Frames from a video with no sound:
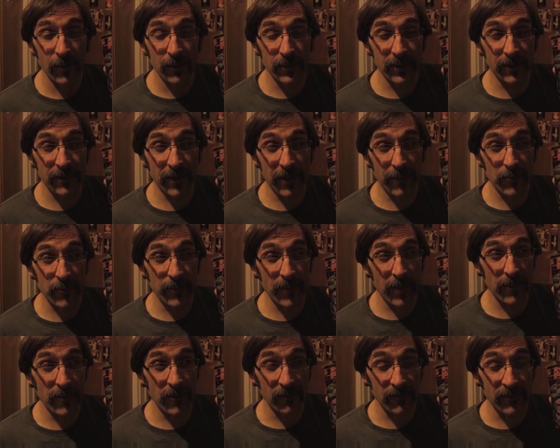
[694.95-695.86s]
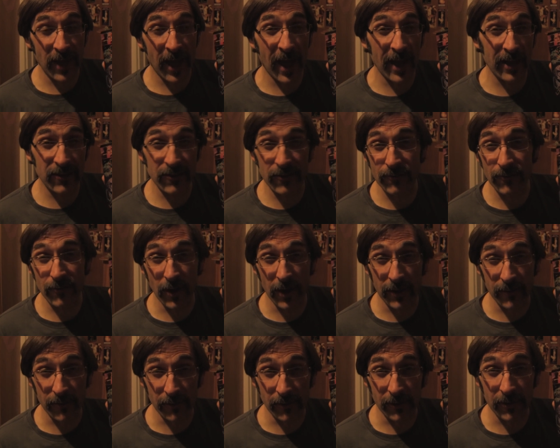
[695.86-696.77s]
the exception maybe of Taxi
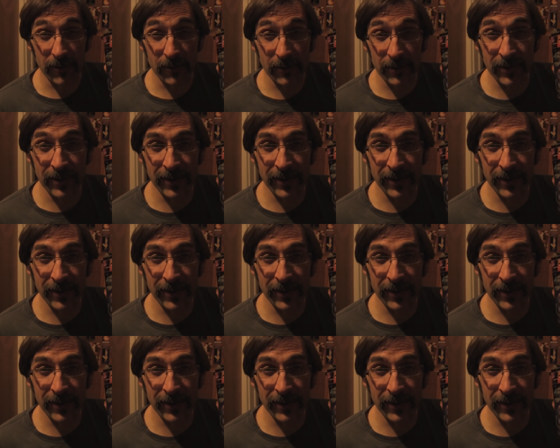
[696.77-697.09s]
Driver.